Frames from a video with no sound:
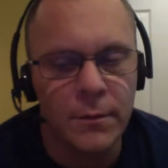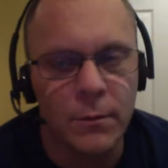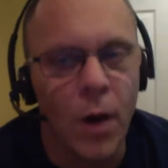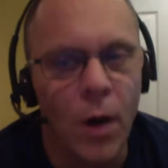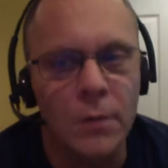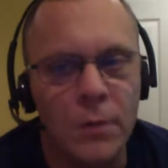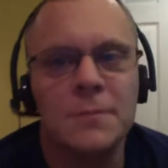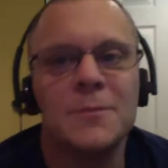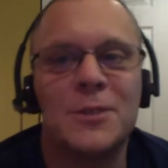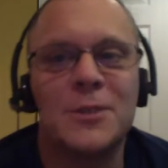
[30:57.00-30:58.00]
wrong.
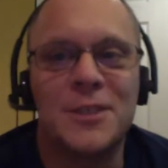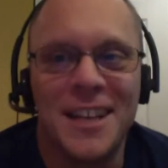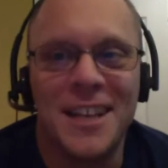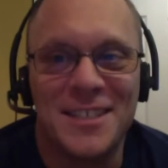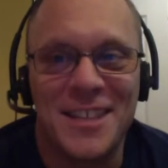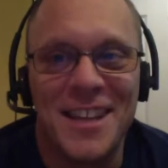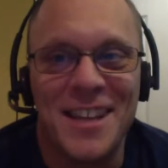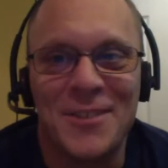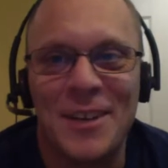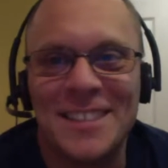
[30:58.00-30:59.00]
Which I just said that
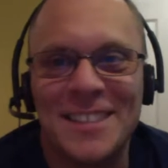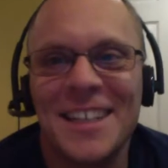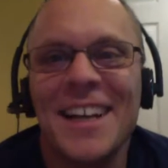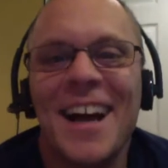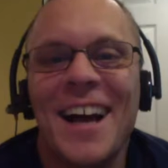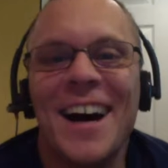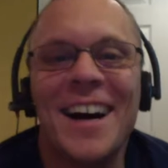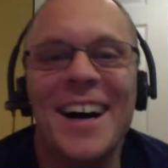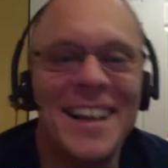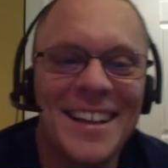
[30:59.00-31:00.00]
twice.
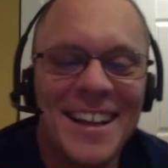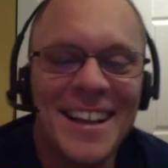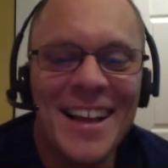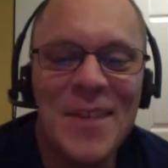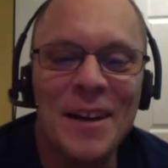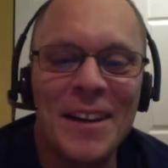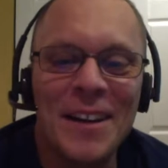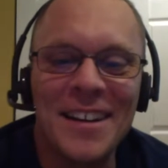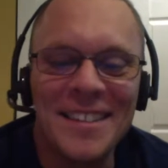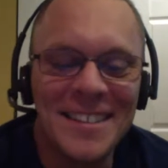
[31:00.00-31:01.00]

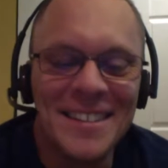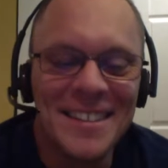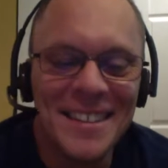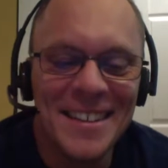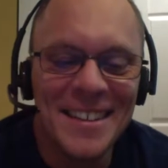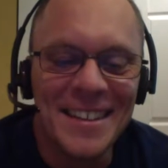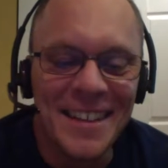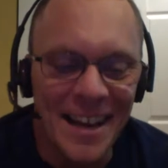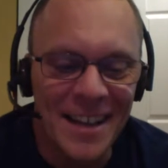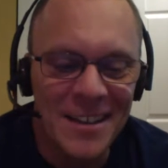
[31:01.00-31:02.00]
But
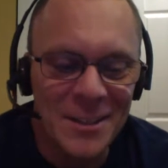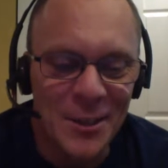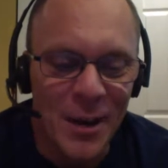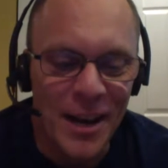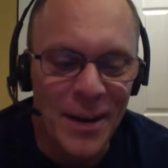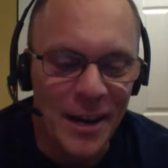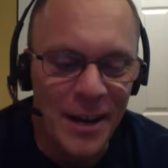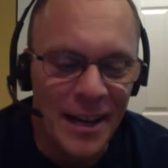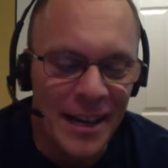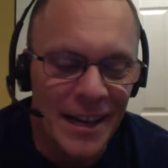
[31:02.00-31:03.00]
yeah. So
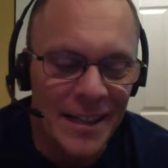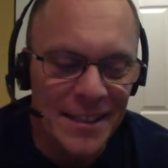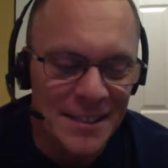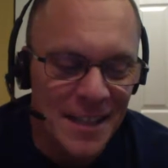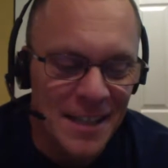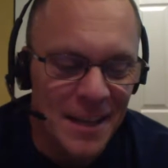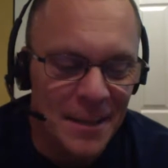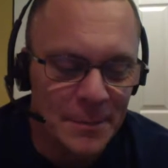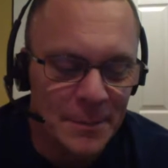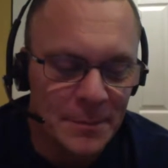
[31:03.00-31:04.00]
anyway, it's an